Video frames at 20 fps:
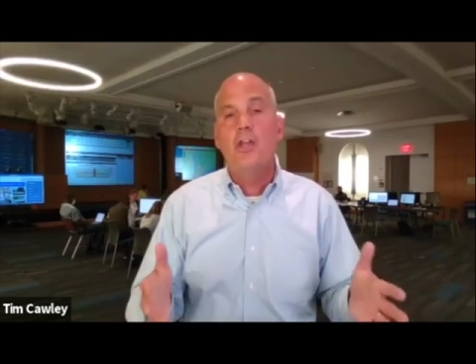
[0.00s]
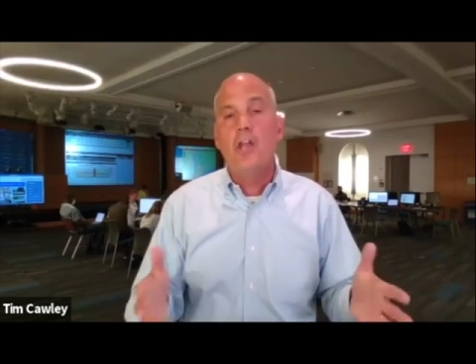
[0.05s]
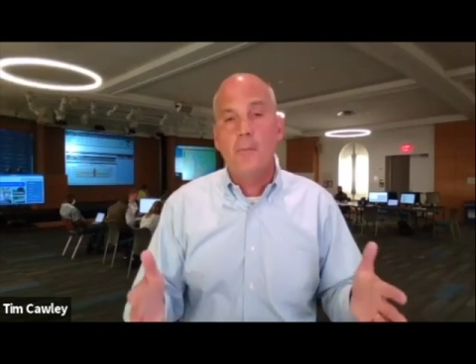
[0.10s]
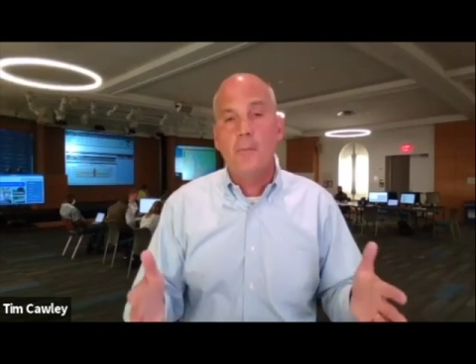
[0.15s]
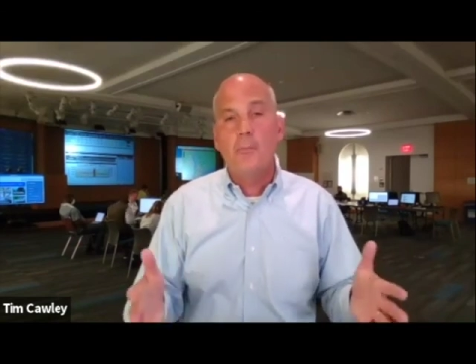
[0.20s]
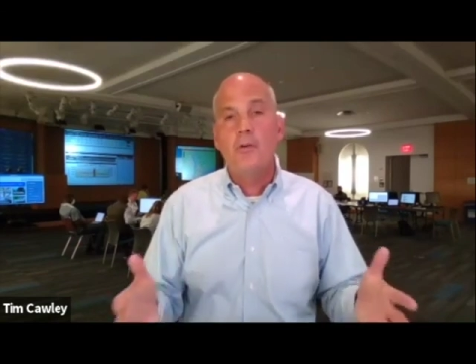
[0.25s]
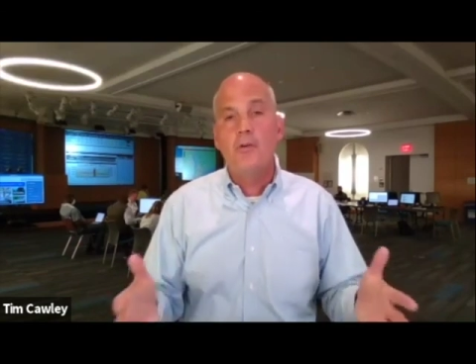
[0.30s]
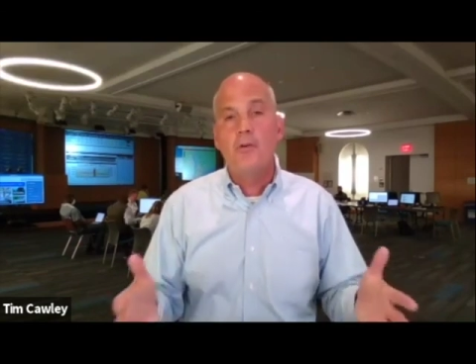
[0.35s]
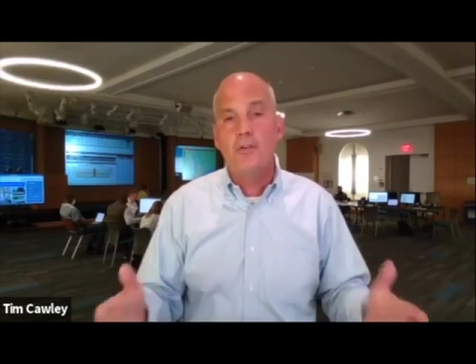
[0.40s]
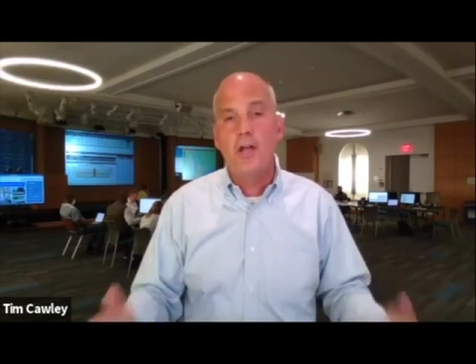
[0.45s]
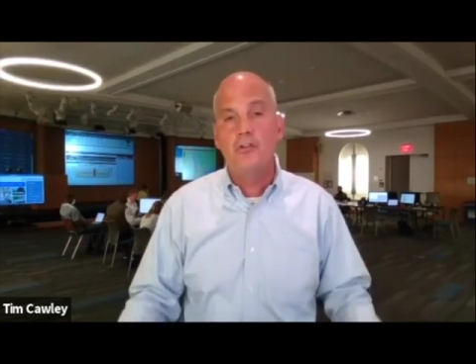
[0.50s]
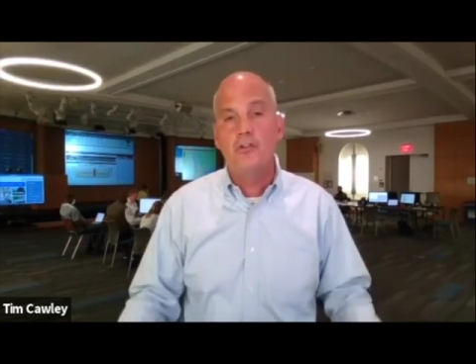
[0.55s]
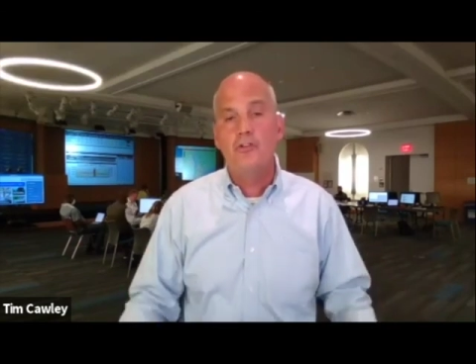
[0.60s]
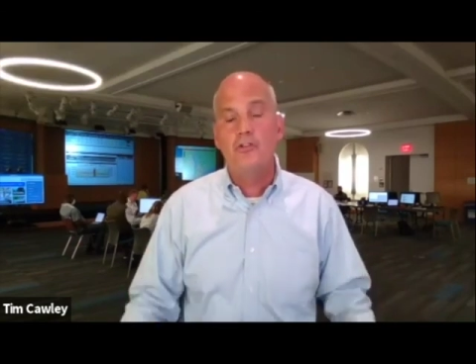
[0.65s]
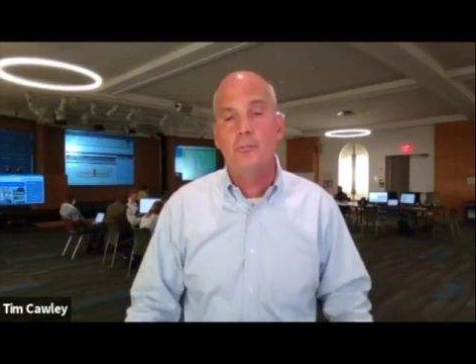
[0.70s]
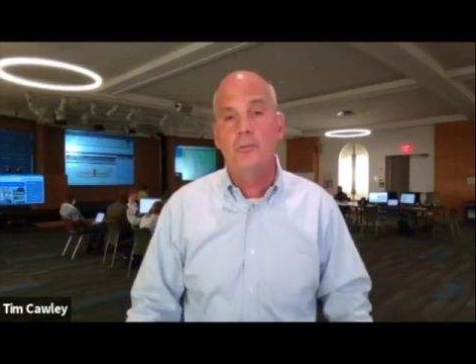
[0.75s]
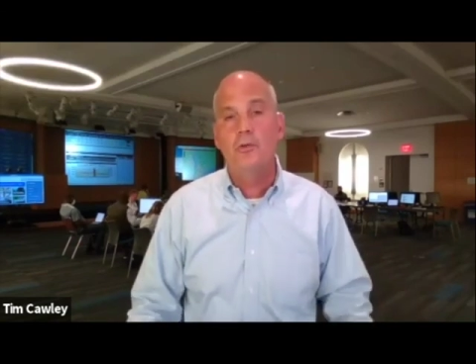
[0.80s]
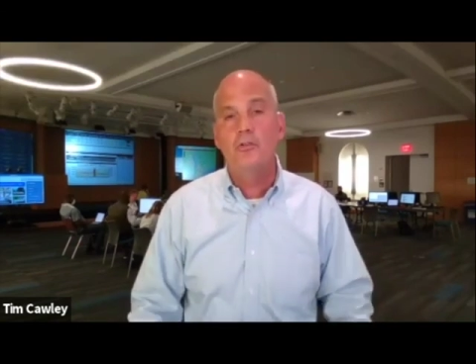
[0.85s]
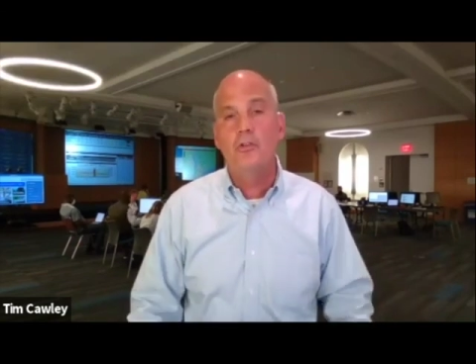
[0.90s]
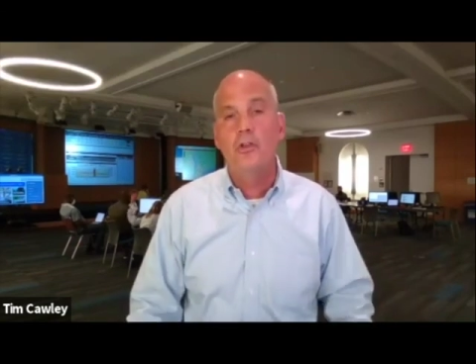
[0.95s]
number of
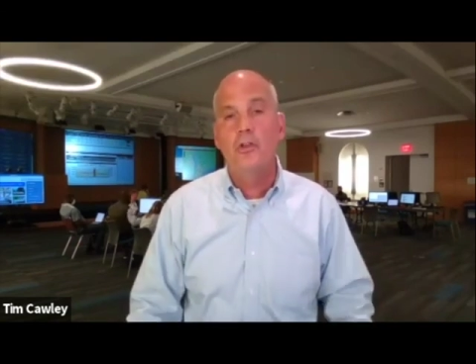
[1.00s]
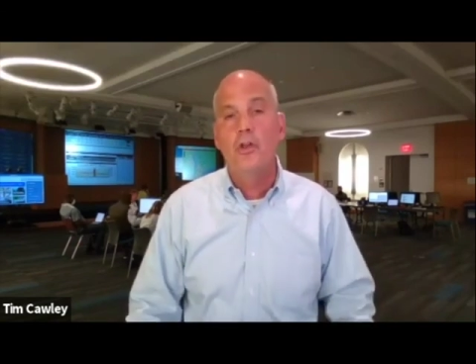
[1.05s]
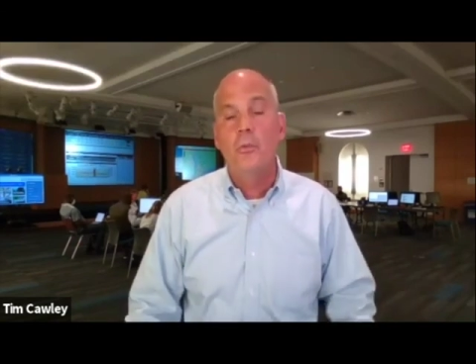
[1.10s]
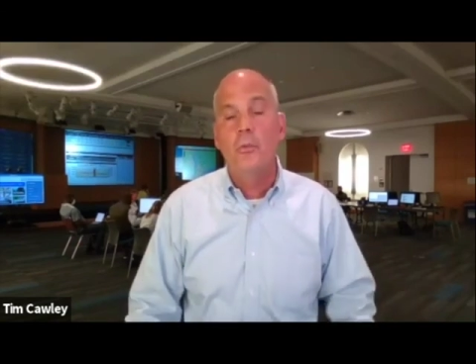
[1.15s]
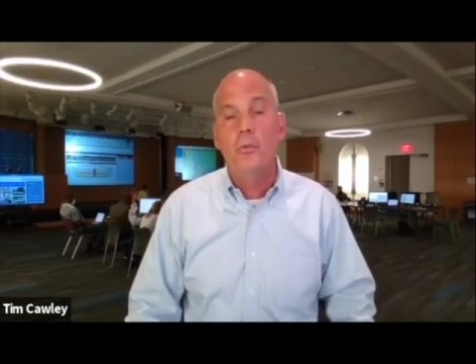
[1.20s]
customers